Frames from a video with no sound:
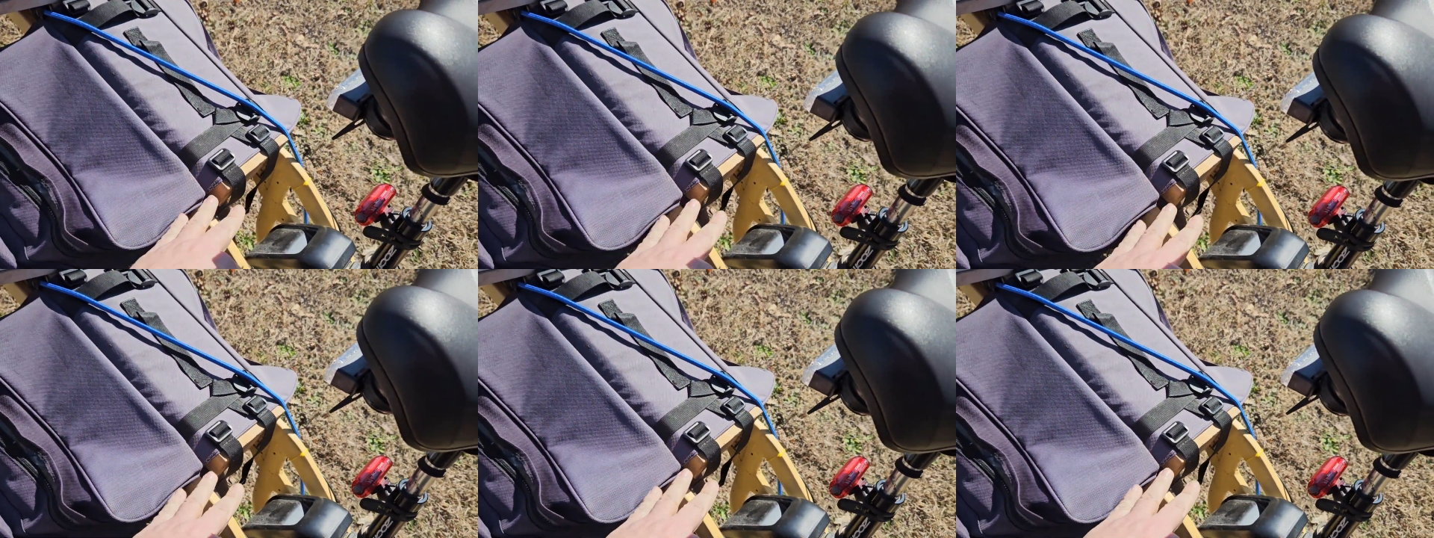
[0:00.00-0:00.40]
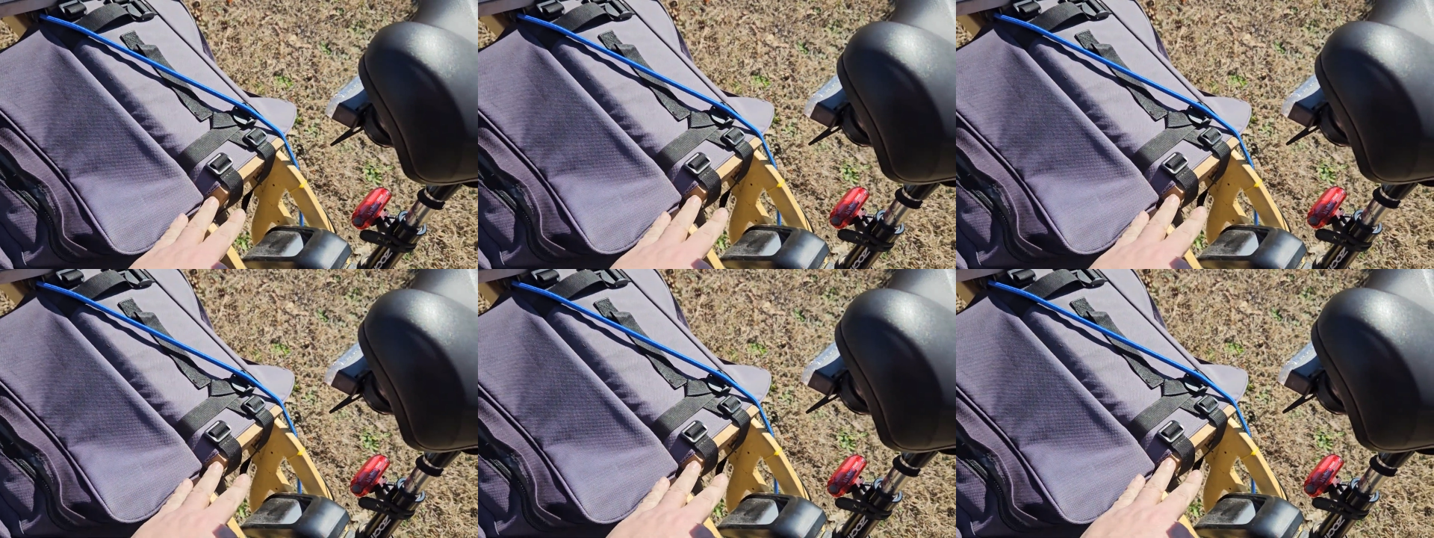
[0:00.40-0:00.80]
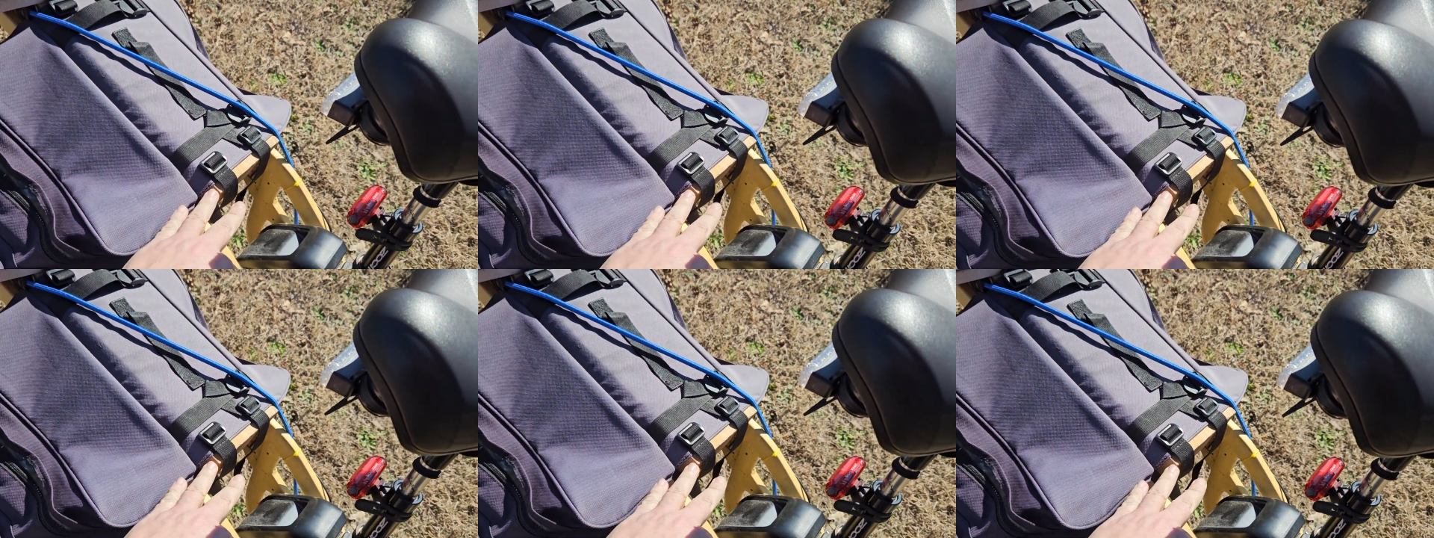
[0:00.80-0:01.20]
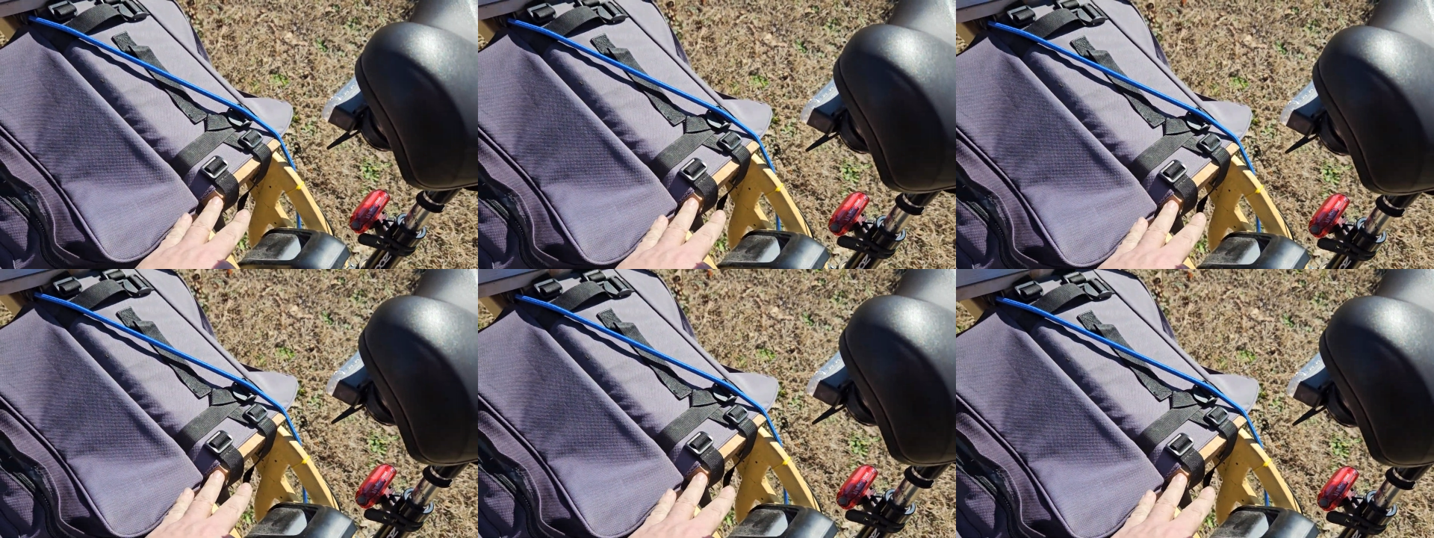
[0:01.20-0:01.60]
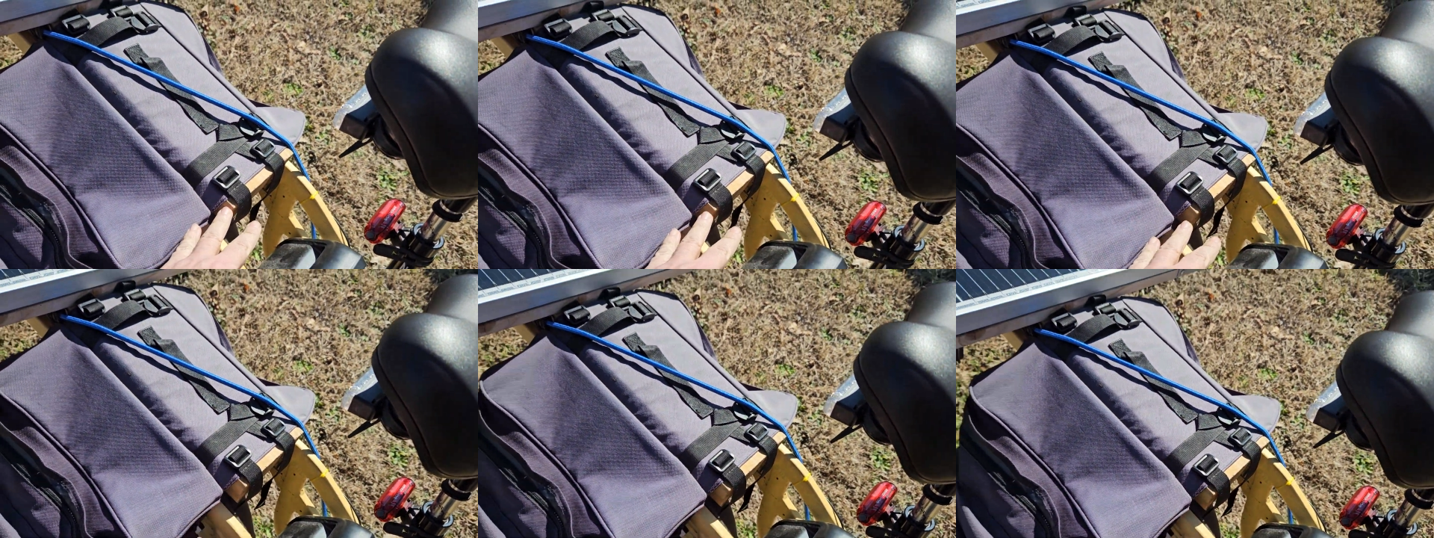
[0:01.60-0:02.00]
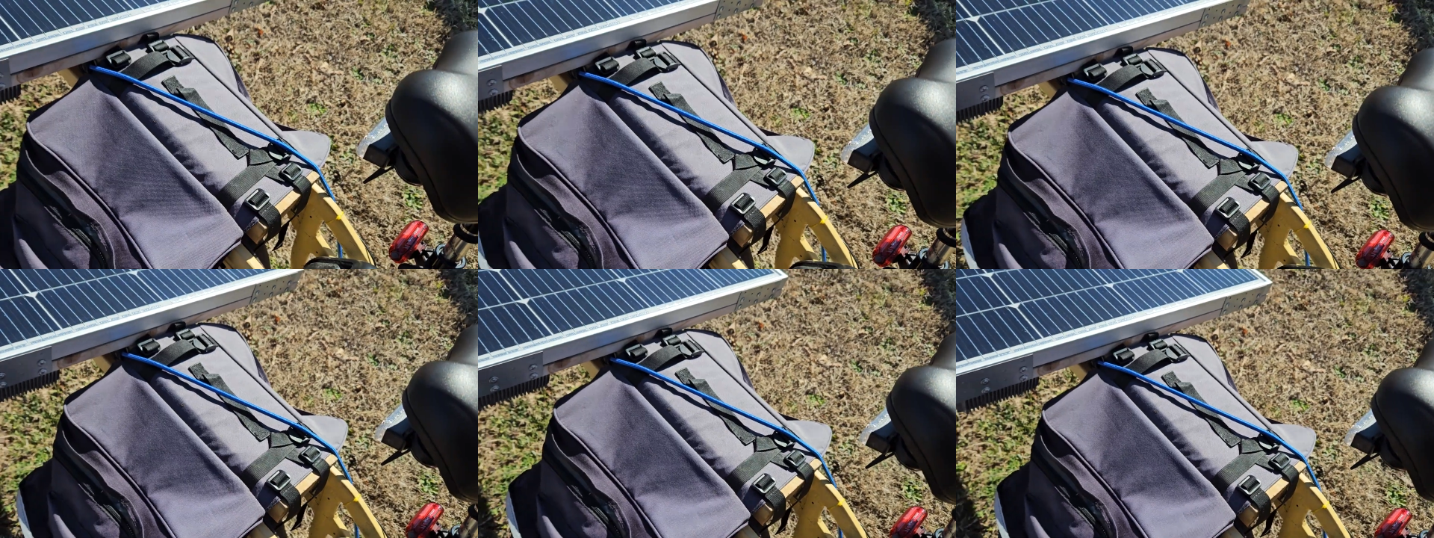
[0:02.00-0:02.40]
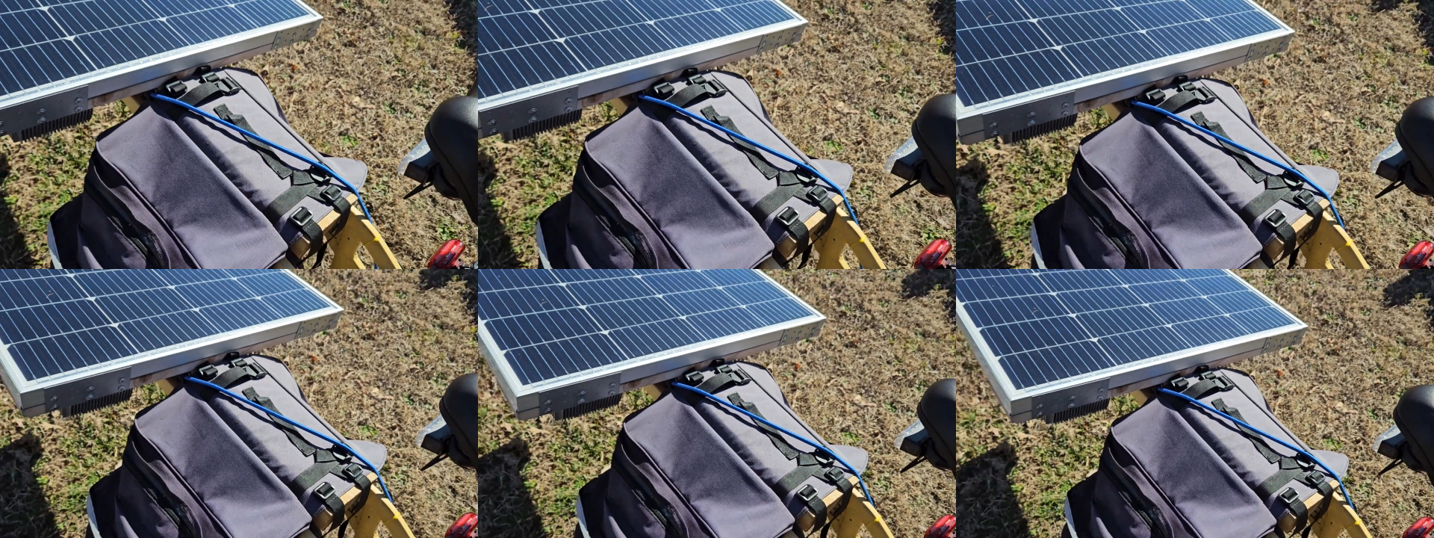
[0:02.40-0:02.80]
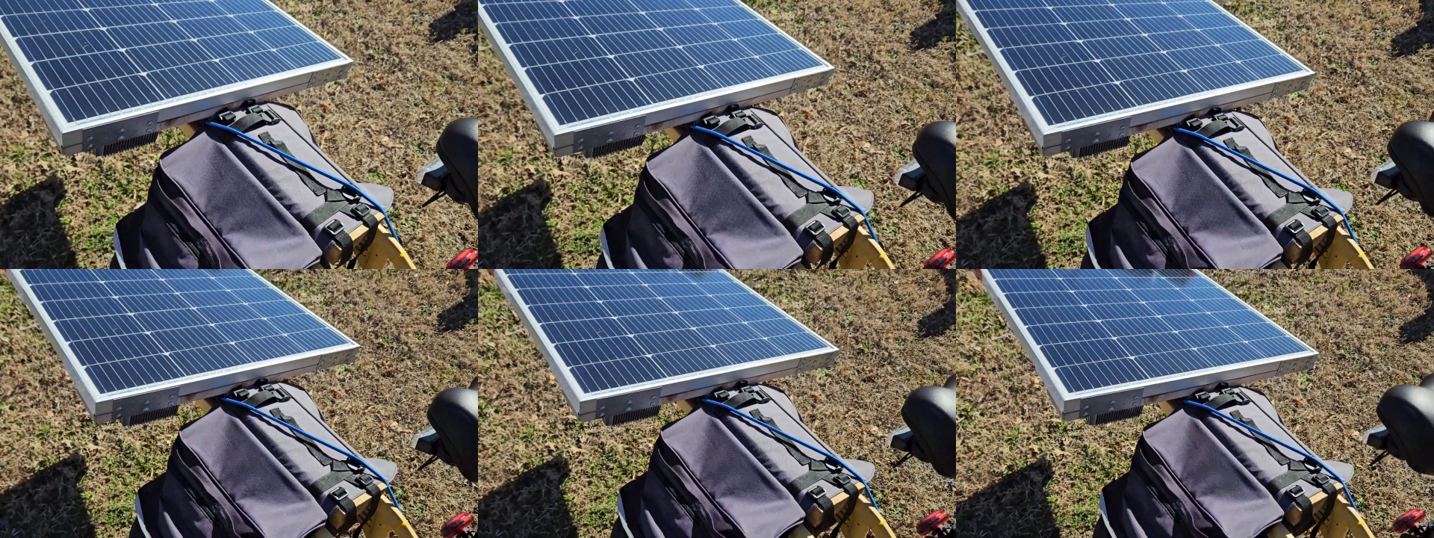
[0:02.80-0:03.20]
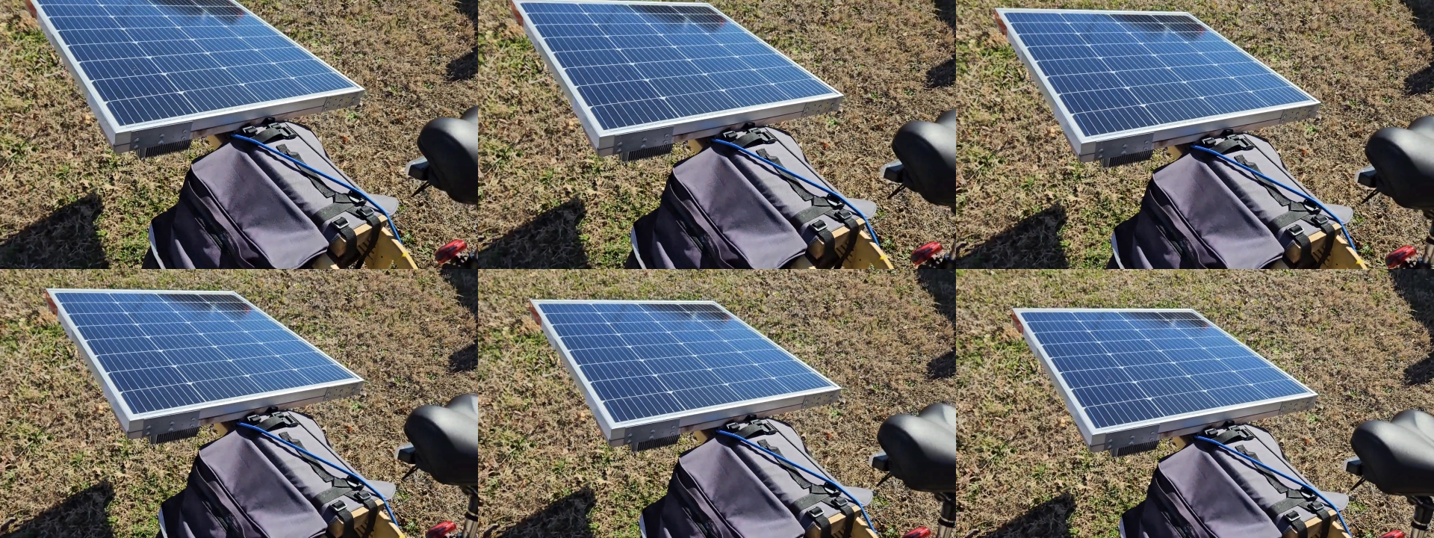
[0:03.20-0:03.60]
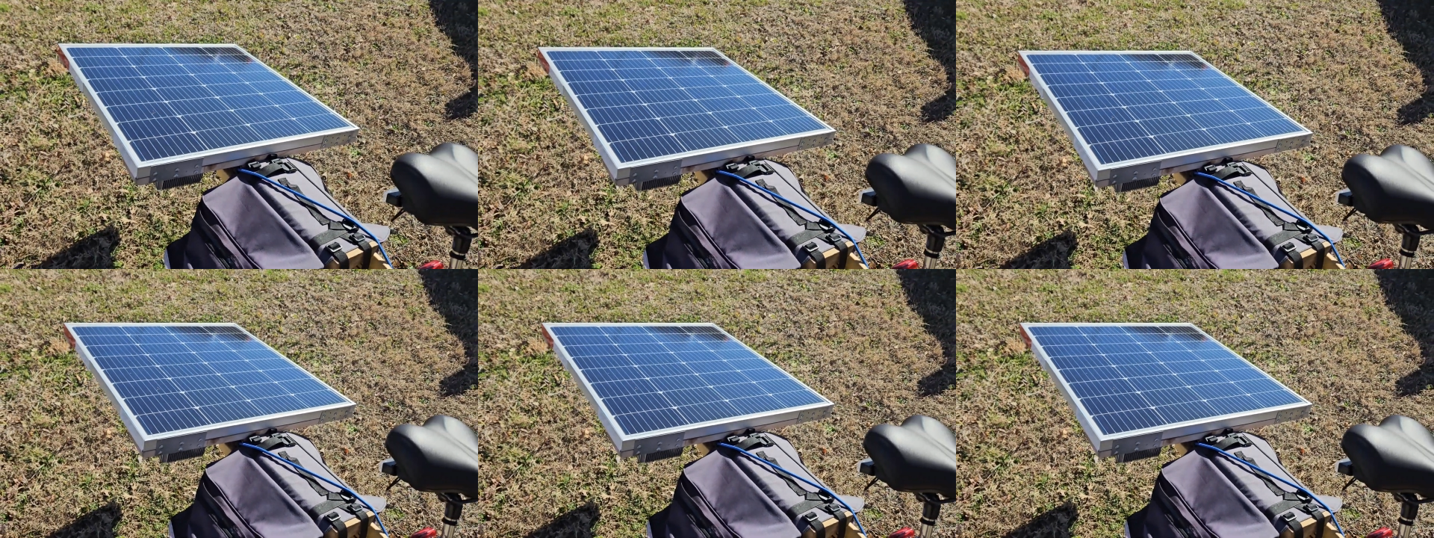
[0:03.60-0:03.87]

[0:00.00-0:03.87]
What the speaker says: No face is visible, so there are no lips to read.